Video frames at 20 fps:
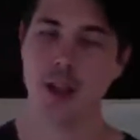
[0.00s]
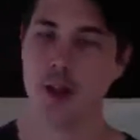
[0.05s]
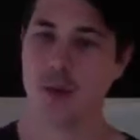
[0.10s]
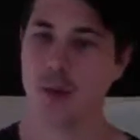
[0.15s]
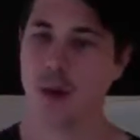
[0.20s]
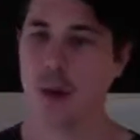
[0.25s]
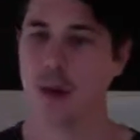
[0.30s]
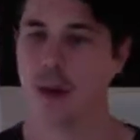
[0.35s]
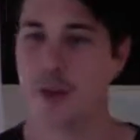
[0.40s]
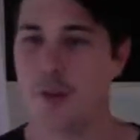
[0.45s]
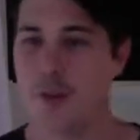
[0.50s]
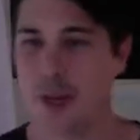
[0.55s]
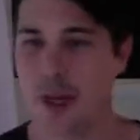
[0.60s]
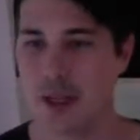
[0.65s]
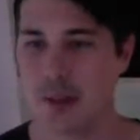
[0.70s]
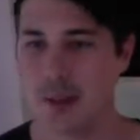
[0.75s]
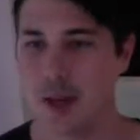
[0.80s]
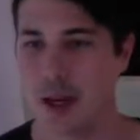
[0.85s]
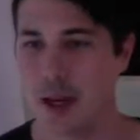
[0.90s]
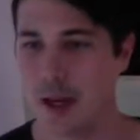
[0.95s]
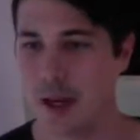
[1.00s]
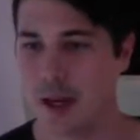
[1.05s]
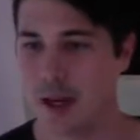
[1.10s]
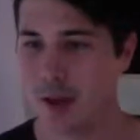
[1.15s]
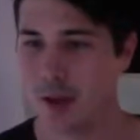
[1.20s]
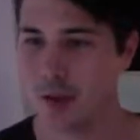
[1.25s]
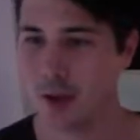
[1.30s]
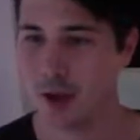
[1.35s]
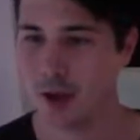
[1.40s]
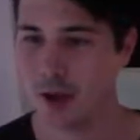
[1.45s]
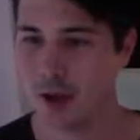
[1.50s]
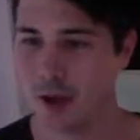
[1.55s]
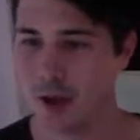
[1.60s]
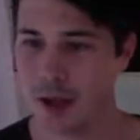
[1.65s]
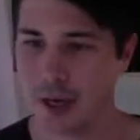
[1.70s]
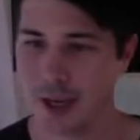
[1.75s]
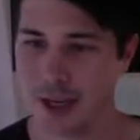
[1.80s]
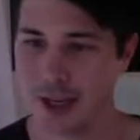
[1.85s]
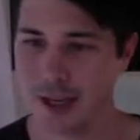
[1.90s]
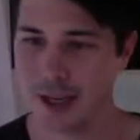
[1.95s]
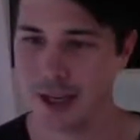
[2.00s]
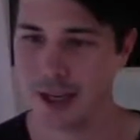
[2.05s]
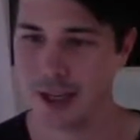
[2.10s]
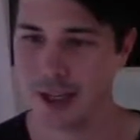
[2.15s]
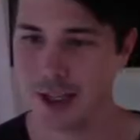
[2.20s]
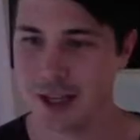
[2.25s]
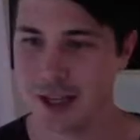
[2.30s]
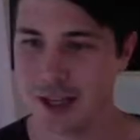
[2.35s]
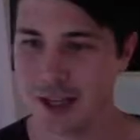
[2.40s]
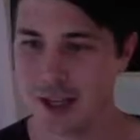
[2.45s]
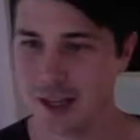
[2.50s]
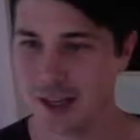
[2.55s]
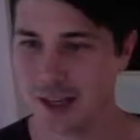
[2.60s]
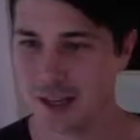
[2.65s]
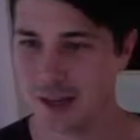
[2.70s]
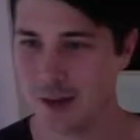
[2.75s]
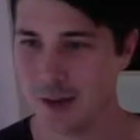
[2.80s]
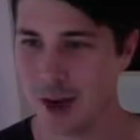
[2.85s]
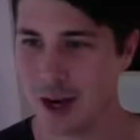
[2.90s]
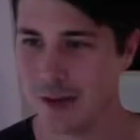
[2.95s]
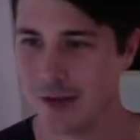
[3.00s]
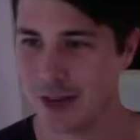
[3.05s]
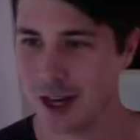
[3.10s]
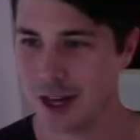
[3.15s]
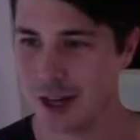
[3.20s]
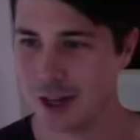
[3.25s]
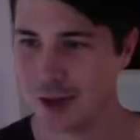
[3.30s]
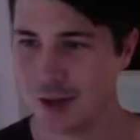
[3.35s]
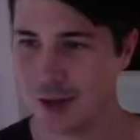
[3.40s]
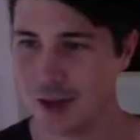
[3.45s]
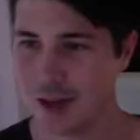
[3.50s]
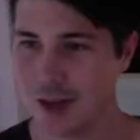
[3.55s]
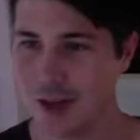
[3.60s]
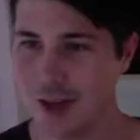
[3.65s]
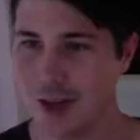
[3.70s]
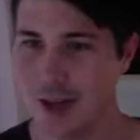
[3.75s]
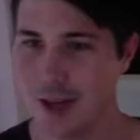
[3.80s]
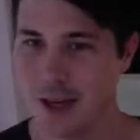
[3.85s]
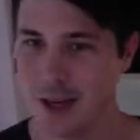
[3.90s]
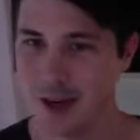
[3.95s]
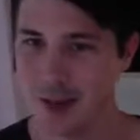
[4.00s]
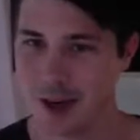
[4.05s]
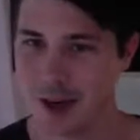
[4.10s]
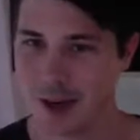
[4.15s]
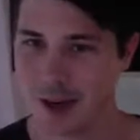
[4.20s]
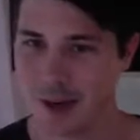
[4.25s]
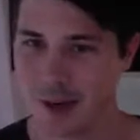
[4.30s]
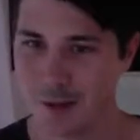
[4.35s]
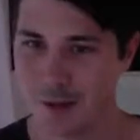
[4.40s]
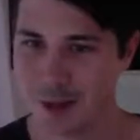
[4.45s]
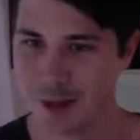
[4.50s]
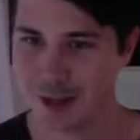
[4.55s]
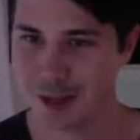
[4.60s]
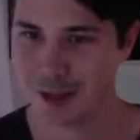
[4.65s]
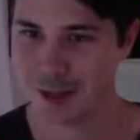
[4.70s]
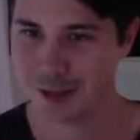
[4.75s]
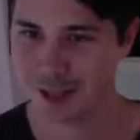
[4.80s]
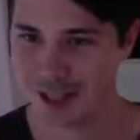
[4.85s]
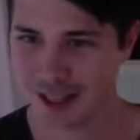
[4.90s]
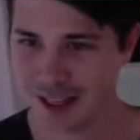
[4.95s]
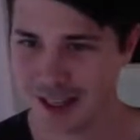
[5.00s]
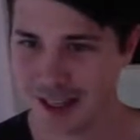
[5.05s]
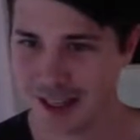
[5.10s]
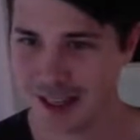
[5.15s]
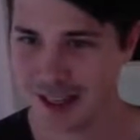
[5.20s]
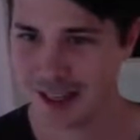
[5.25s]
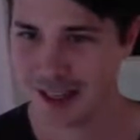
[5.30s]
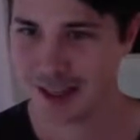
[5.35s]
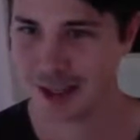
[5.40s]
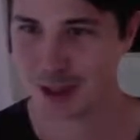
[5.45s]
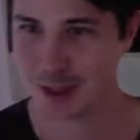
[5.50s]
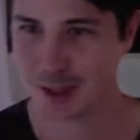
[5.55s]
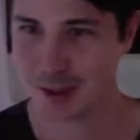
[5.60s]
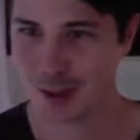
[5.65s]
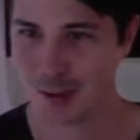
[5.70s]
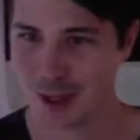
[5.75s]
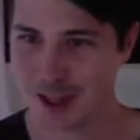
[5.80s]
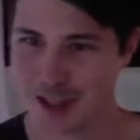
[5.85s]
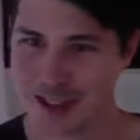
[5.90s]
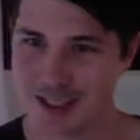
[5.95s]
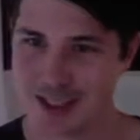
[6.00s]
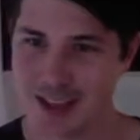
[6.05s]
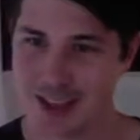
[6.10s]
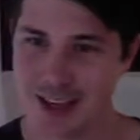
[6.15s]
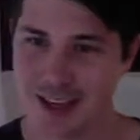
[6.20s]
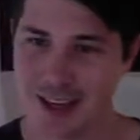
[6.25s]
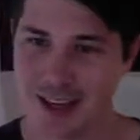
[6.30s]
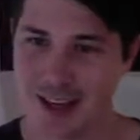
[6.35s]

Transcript: I'm not the best player in the world. I can dash dance, I can wave dash a bit, but I can't really use it in tournaments.